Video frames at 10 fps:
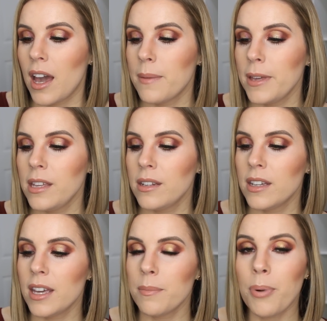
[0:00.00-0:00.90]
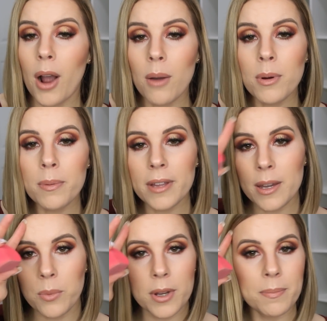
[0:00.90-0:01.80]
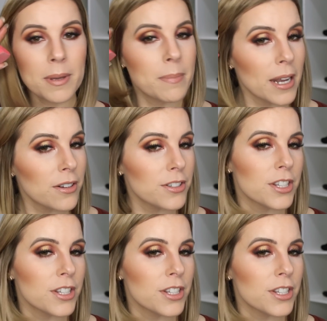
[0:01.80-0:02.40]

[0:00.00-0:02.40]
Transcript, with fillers: I mean, it probably would be better